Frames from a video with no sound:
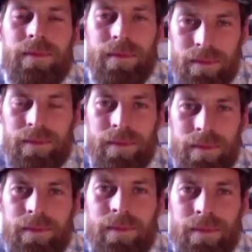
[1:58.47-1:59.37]

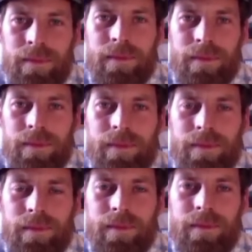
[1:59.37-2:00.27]

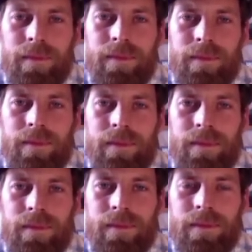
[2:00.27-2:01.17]

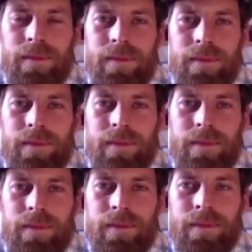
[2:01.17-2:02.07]

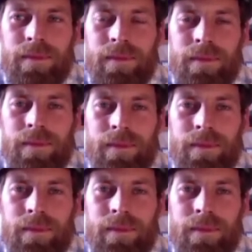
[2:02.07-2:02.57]
(not speaking)